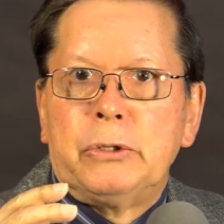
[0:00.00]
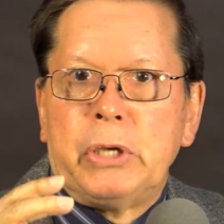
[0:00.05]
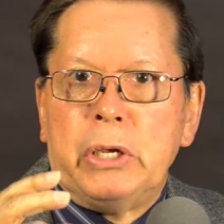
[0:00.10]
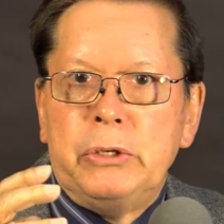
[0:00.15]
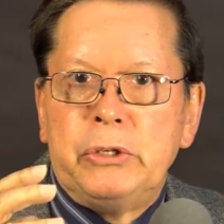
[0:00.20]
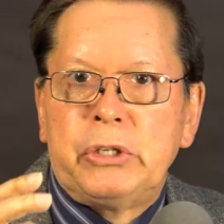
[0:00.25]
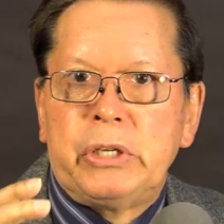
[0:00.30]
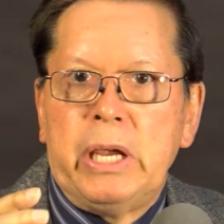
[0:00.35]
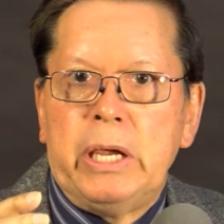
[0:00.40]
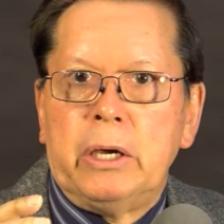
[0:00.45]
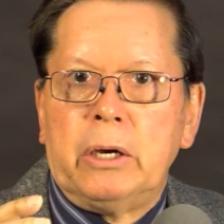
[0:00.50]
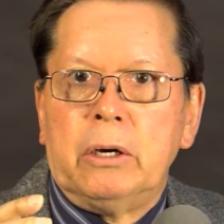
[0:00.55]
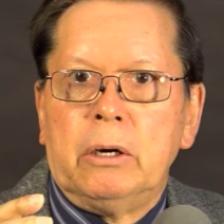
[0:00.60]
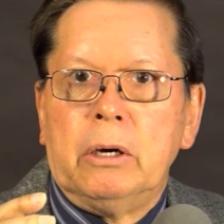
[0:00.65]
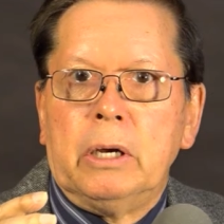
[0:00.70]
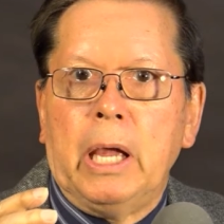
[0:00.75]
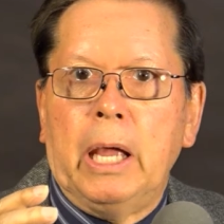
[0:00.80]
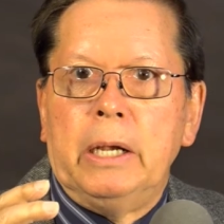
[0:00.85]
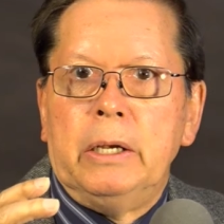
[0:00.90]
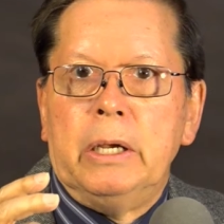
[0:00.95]

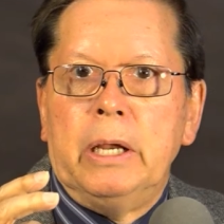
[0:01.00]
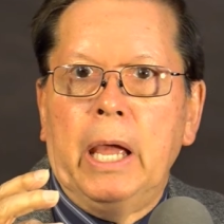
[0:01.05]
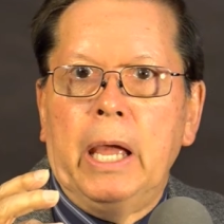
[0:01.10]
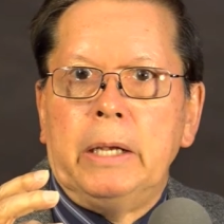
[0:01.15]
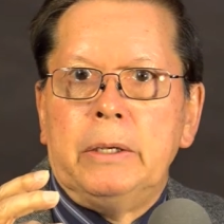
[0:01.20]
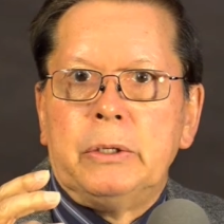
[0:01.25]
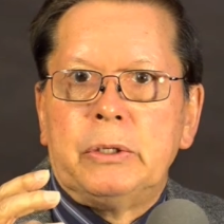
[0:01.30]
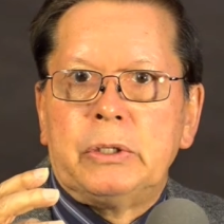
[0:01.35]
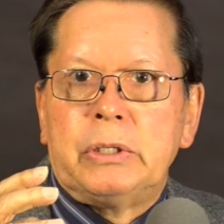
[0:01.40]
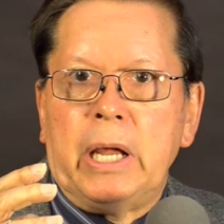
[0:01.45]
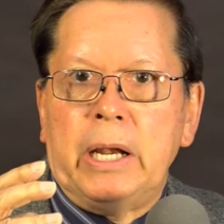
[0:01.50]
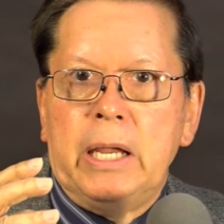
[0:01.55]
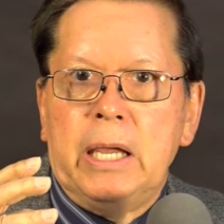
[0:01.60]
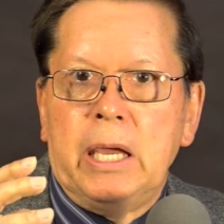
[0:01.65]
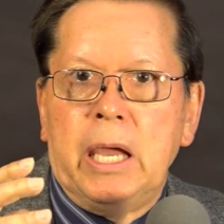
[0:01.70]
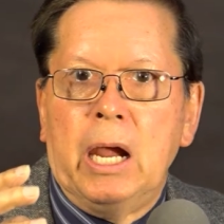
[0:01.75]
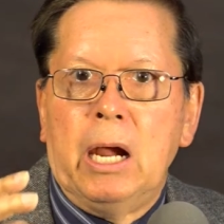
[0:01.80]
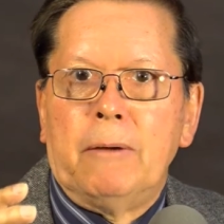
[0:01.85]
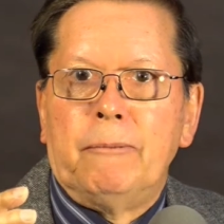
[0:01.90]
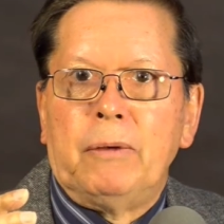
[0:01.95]
sincere and study
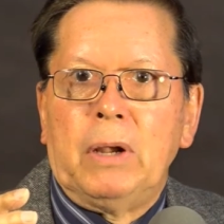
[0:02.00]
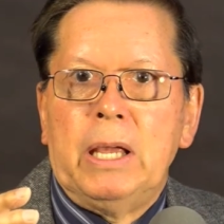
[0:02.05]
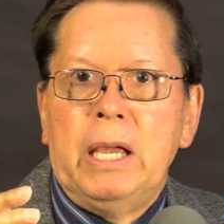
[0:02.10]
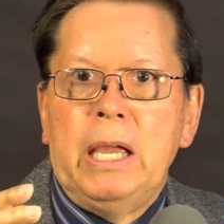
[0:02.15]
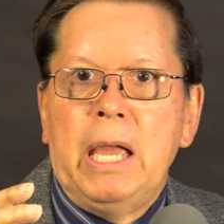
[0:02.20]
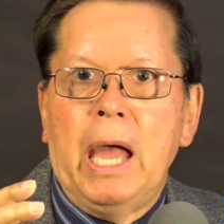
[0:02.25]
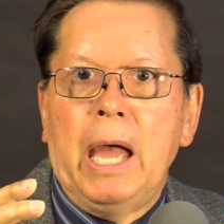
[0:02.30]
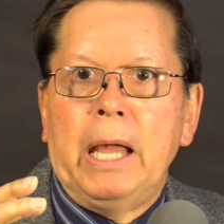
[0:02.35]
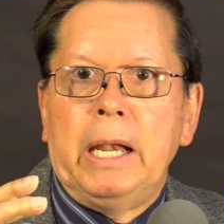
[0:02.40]
carefully.